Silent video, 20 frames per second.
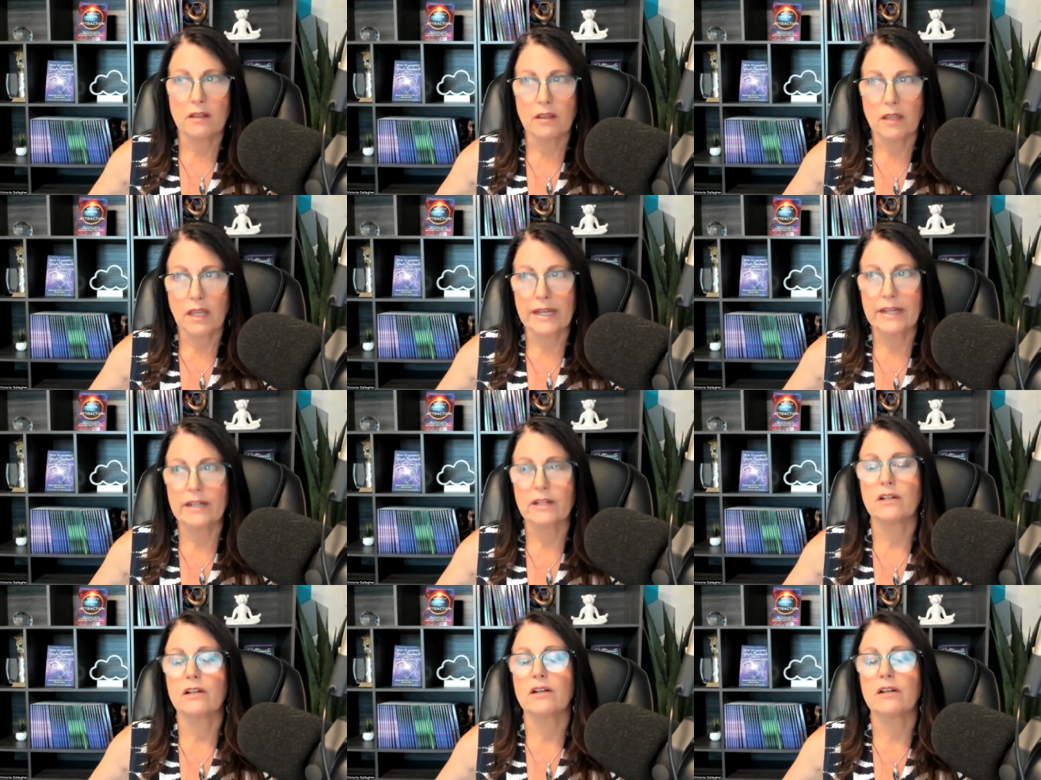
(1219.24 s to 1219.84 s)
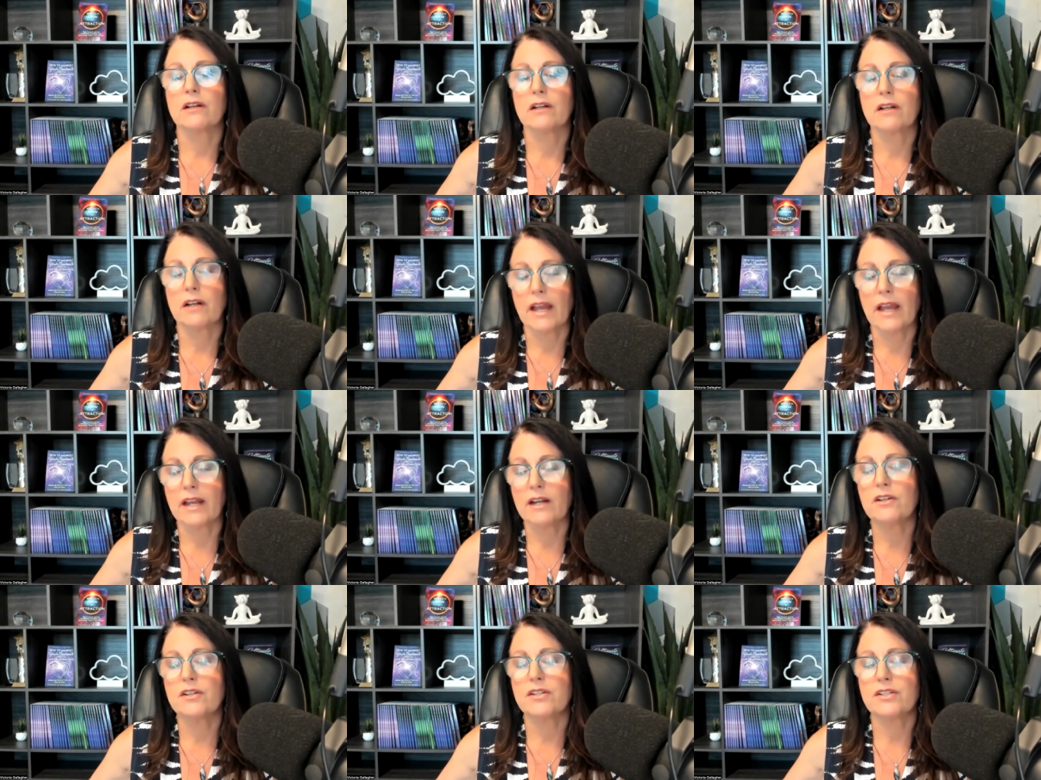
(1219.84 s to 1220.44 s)
lighter
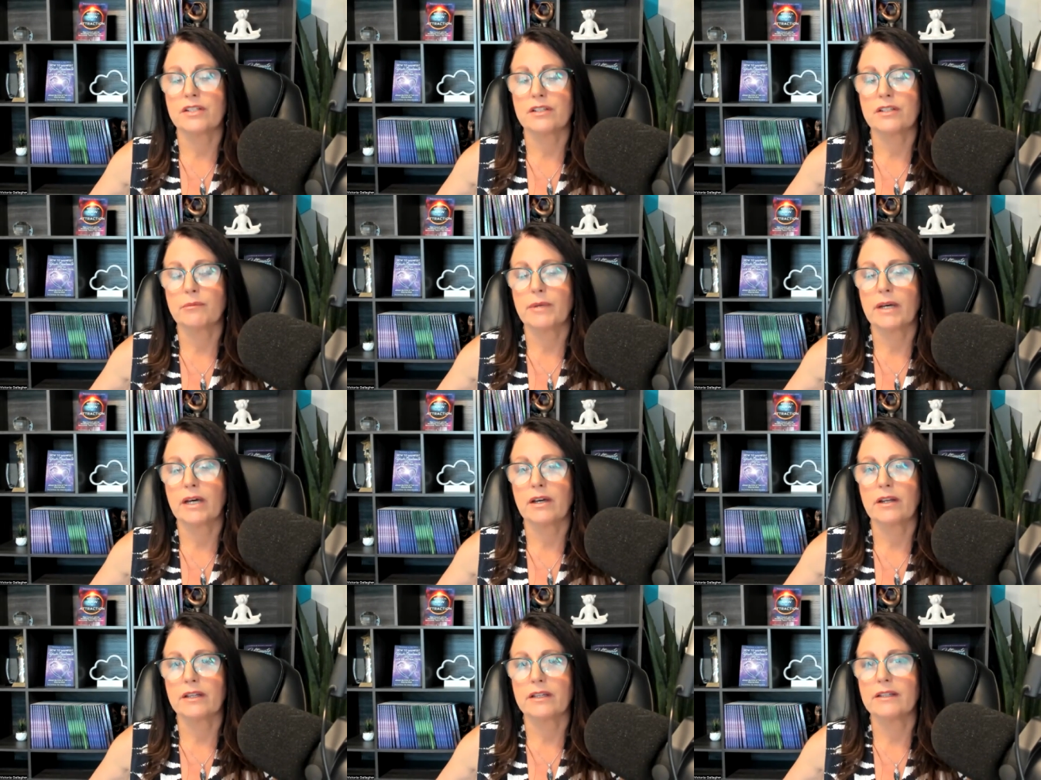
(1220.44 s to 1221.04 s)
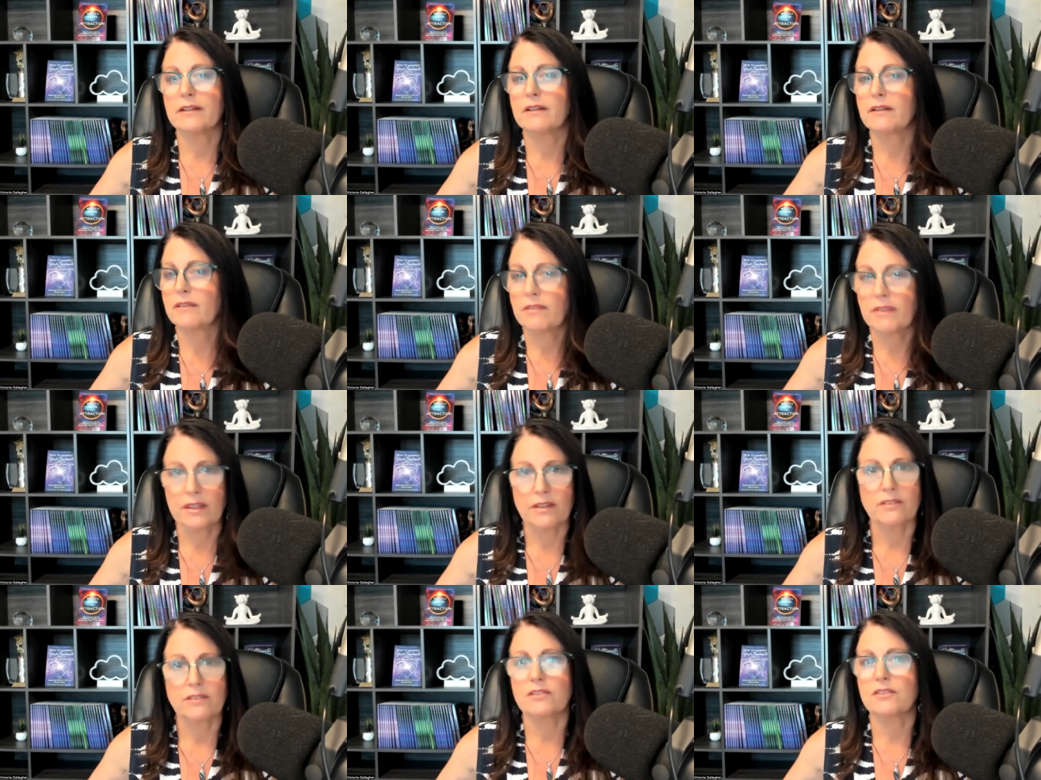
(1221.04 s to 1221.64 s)
energy about it,
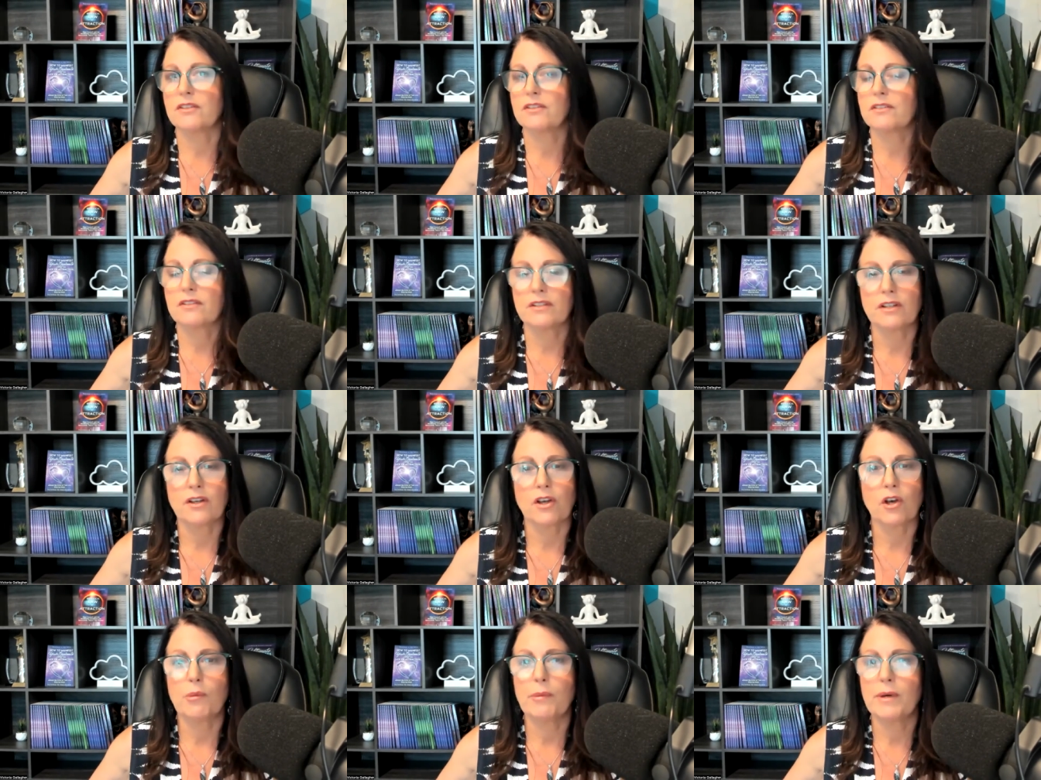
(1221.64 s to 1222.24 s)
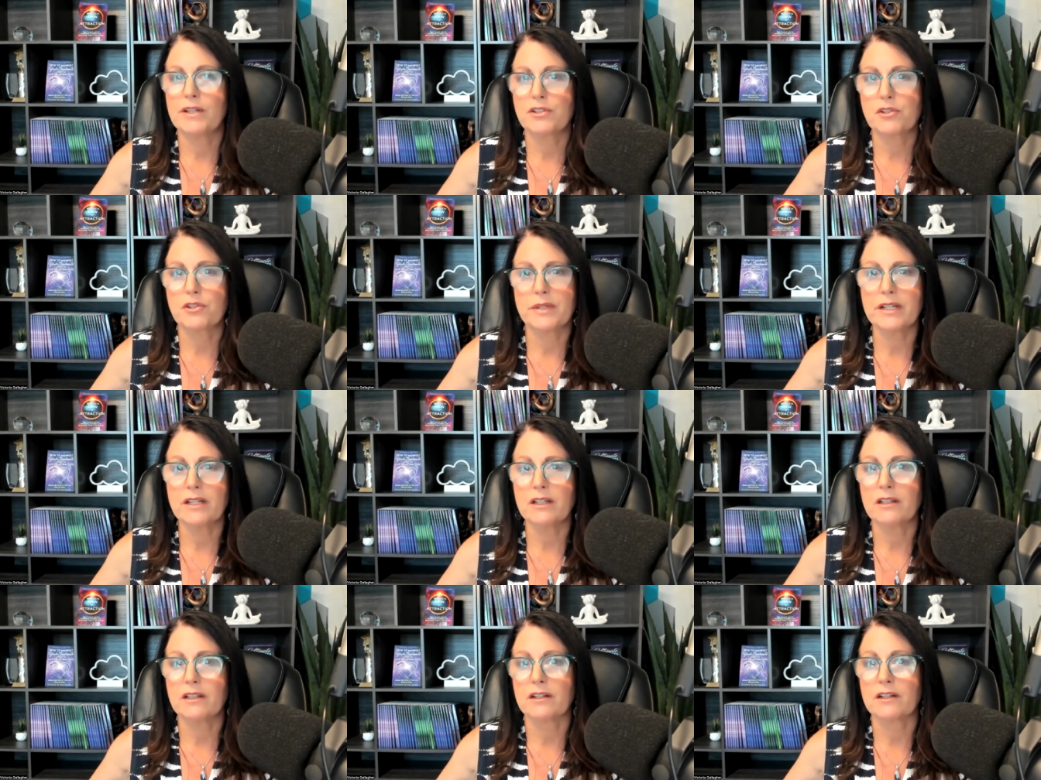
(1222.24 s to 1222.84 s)
things are just going to go much
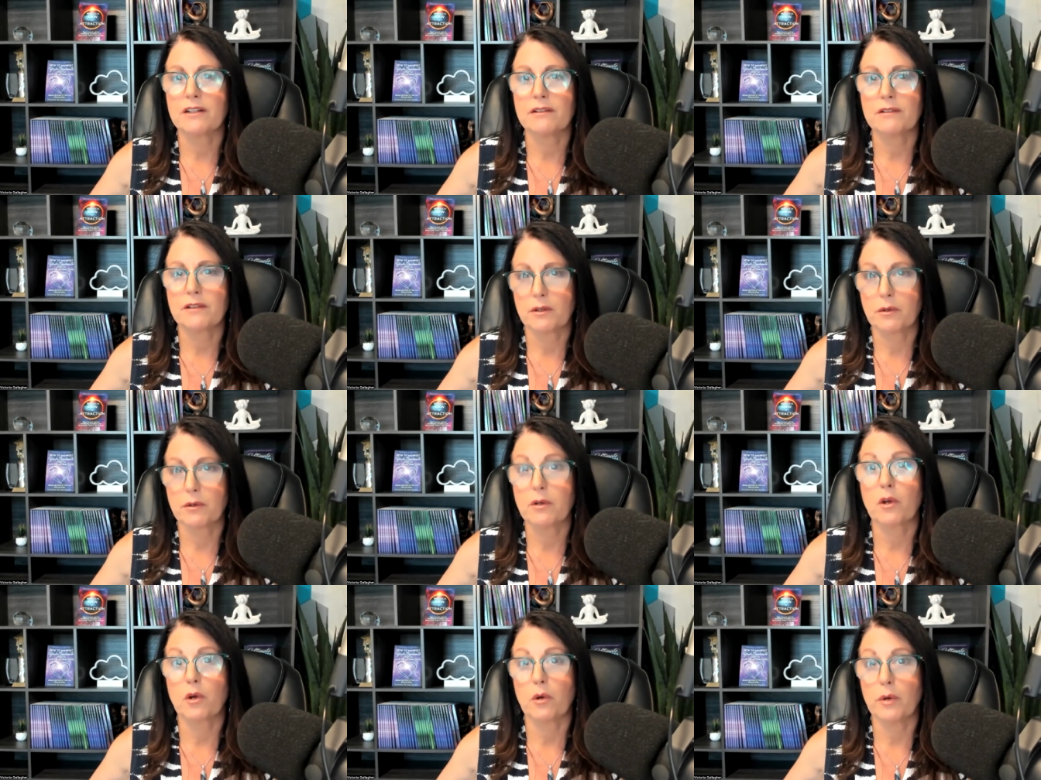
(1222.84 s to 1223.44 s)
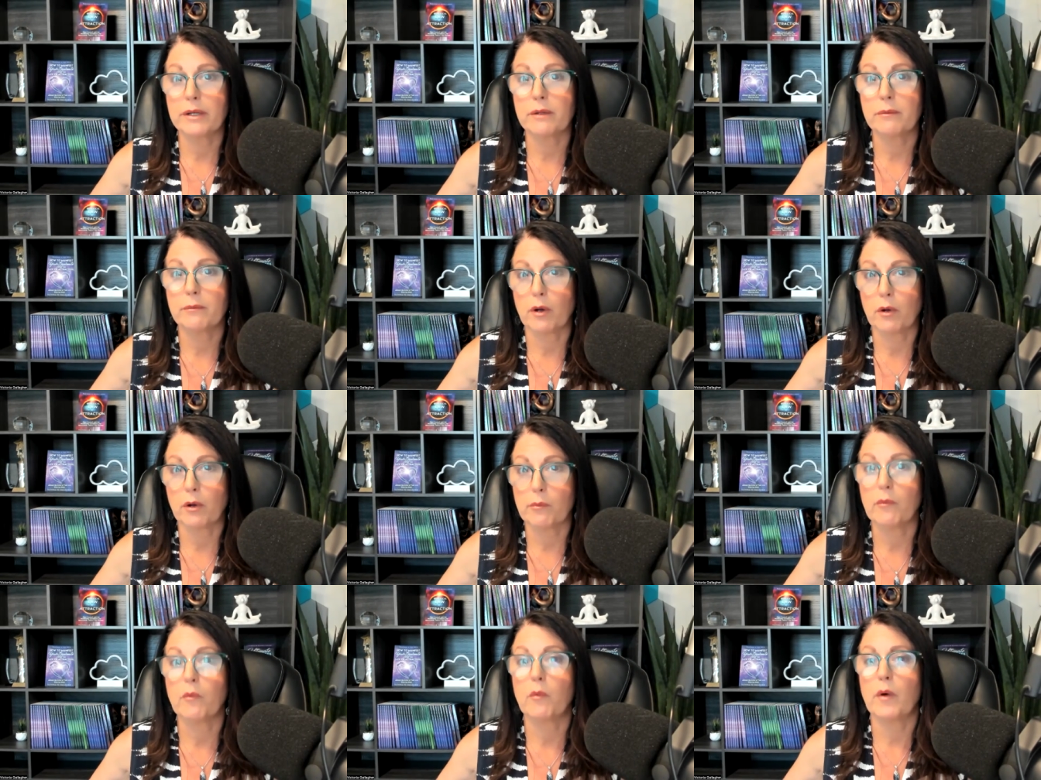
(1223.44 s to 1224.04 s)
quicker. Quick,
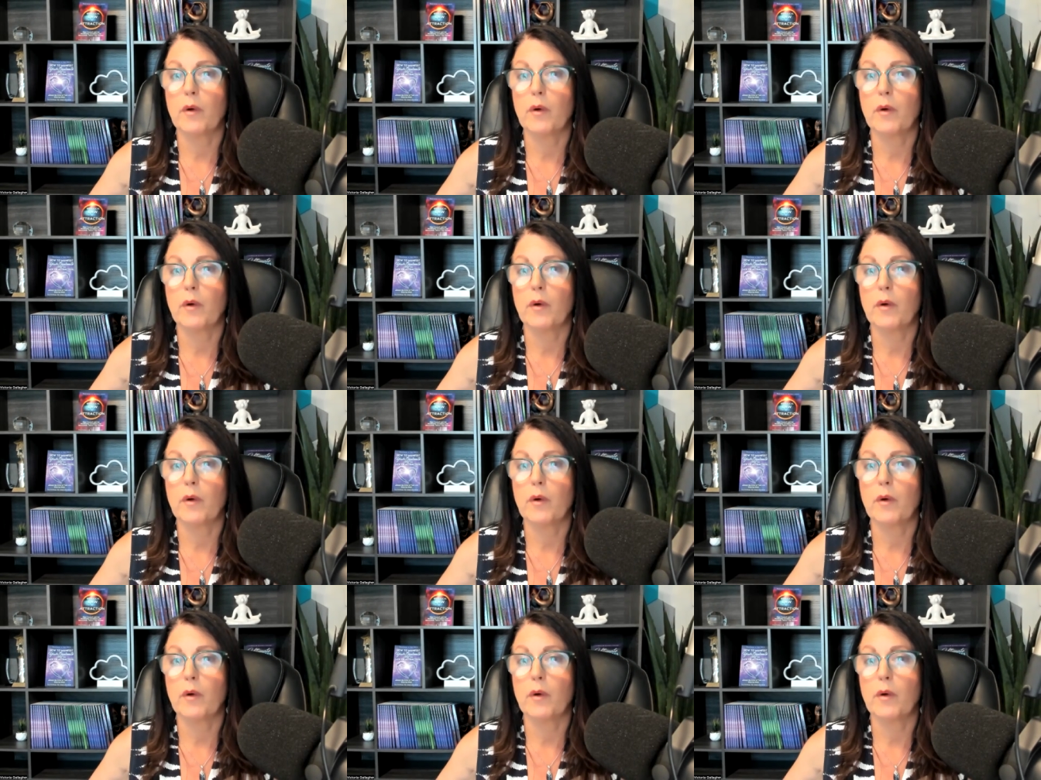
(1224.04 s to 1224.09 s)
much,